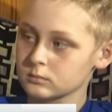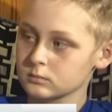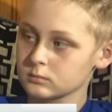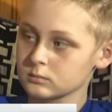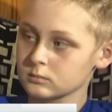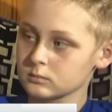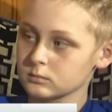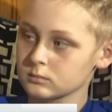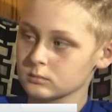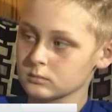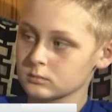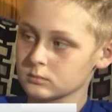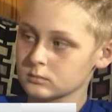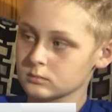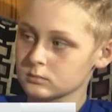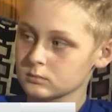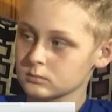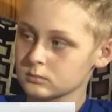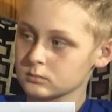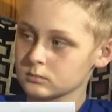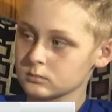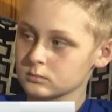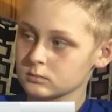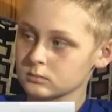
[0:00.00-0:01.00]

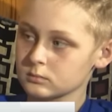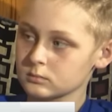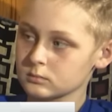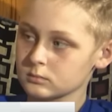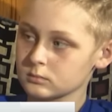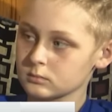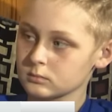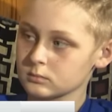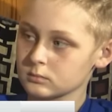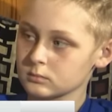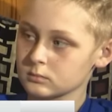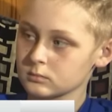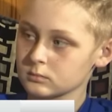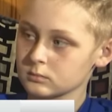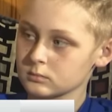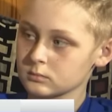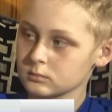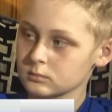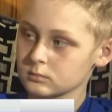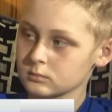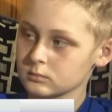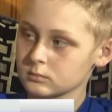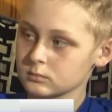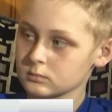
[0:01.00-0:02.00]

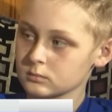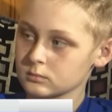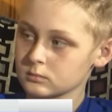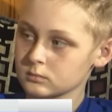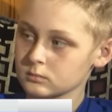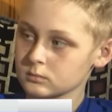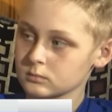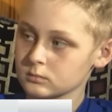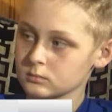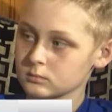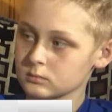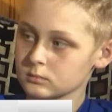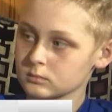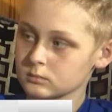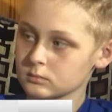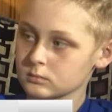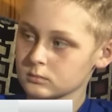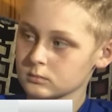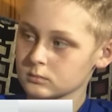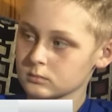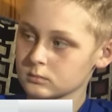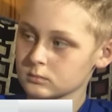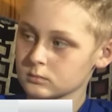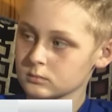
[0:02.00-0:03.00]

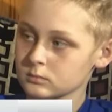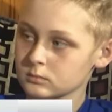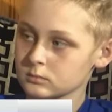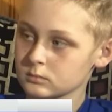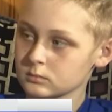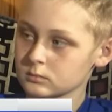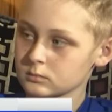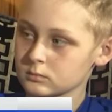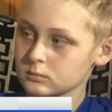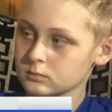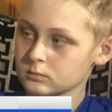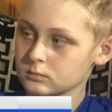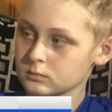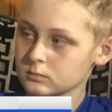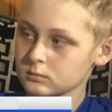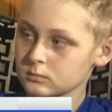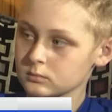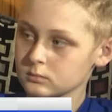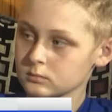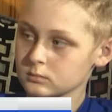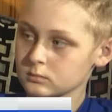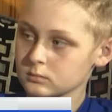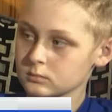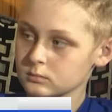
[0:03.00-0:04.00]

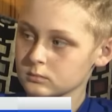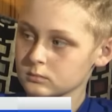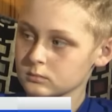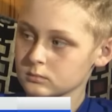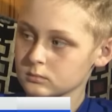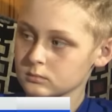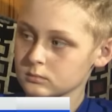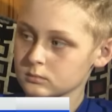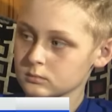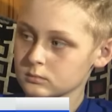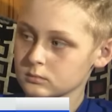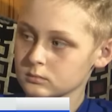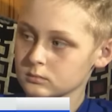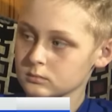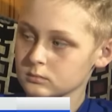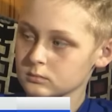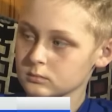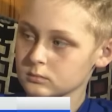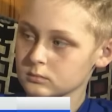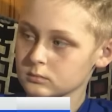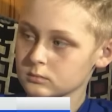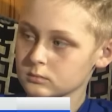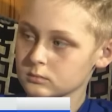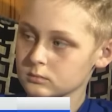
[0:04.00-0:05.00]

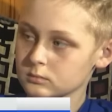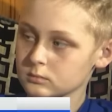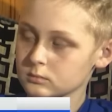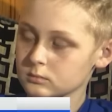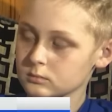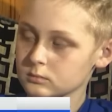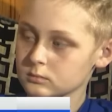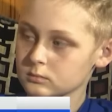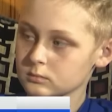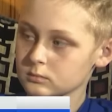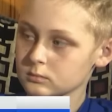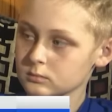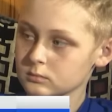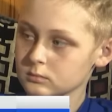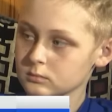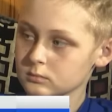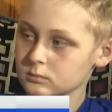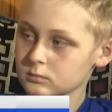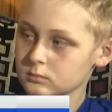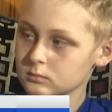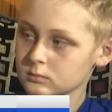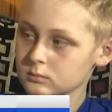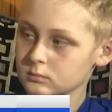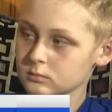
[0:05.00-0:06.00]

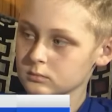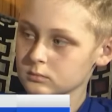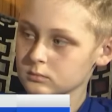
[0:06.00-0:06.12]
[no speech]